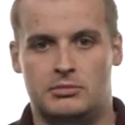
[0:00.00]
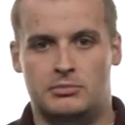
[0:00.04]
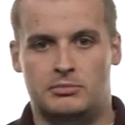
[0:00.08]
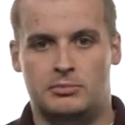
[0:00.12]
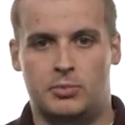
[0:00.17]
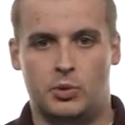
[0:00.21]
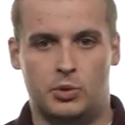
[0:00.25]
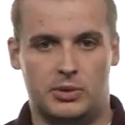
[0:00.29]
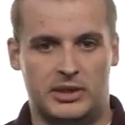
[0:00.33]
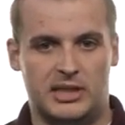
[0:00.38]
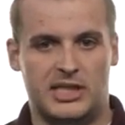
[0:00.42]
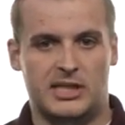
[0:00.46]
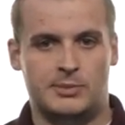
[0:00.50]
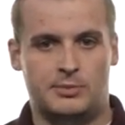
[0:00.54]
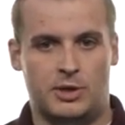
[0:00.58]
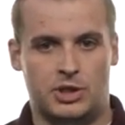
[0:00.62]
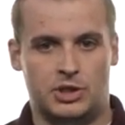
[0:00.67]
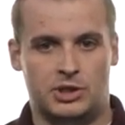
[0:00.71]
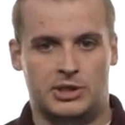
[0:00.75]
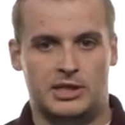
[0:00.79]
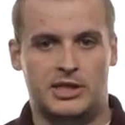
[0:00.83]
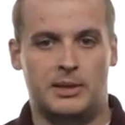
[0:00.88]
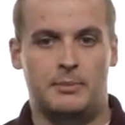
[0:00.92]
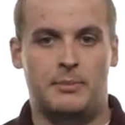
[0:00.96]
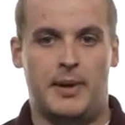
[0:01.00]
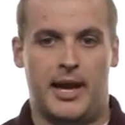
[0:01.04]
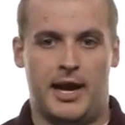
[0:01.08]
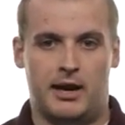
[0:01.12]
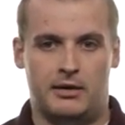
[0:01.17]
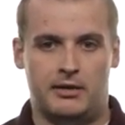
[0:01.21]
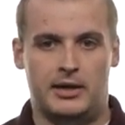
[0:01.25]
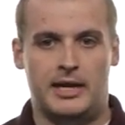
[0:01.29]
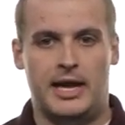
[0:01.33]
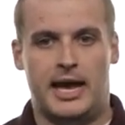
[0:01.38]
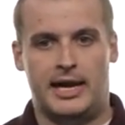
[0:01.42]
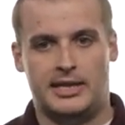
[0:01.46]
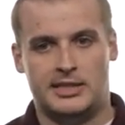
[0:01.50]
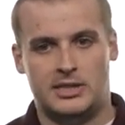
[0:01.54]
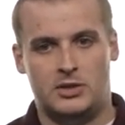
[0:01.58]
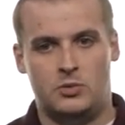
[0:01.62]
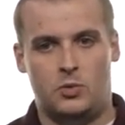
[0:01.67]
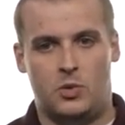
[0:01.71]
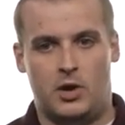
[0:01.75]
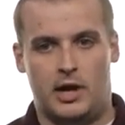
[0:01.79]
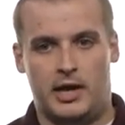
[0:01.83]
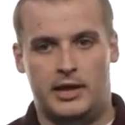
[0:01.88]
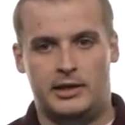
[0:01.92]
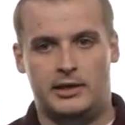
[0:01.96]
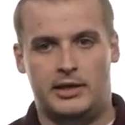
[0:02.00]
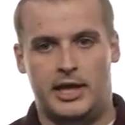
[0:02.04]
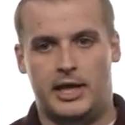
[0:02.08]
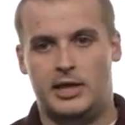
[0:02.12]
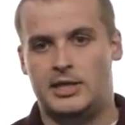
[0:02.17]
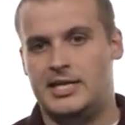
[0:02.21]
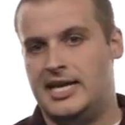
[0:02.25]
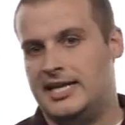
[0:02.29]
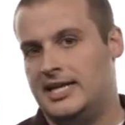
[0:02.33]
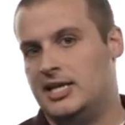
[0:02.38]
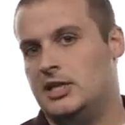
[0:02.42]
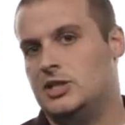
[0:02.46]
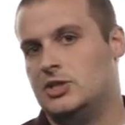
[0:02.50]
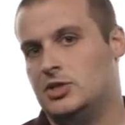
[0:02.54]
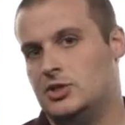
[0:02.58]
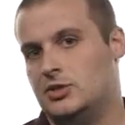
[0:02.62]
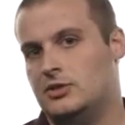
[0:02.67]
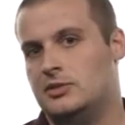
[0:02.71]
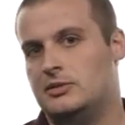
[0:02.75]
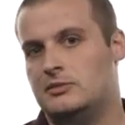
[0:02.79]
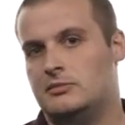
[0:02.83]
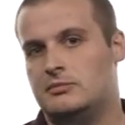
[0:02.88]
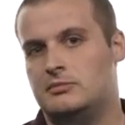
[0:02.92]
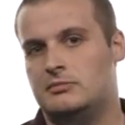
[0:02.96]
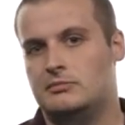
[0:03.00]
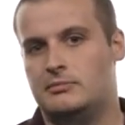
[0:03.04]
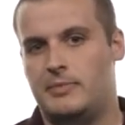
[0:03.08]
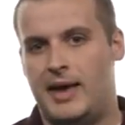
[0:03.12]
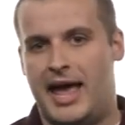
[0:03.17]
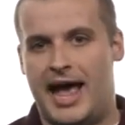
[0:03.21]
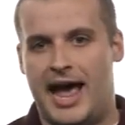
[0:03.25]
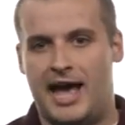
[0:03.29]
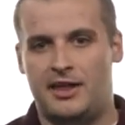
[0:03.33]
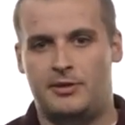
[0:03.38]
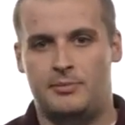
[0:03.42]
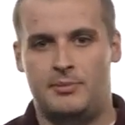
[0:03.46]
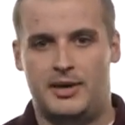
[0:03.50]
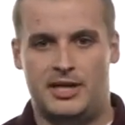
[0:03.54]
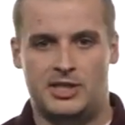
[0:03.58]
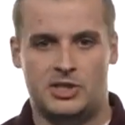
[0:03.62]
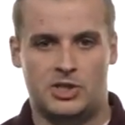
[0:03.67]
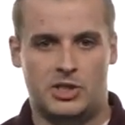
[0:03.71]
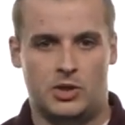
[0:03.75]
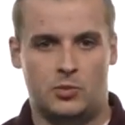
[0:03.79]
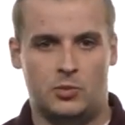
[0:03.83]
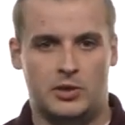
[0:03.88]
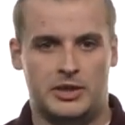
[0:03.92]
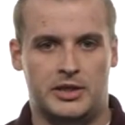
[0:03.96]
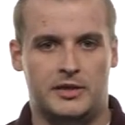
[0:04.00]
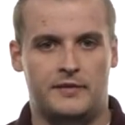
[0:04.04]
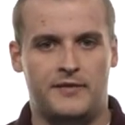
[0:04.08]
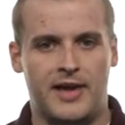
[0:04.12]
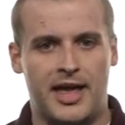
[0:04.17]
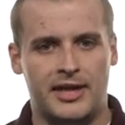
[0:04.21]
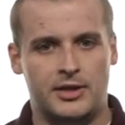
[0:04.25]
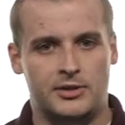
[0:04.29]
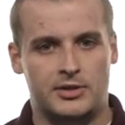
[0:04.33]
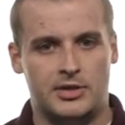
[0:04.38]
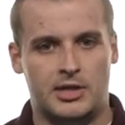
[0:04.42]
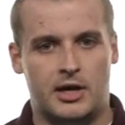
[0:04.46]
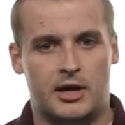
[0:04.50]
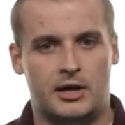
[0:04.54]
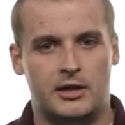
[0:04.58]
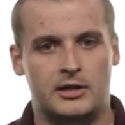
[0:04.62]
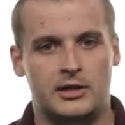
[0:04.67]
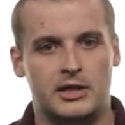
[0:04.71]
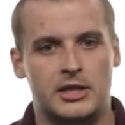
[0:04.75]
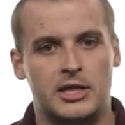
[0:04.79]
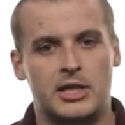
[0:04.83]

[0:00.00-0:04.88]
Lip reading: Boolean expression comparing x and y and taking a certain path based on what their values are.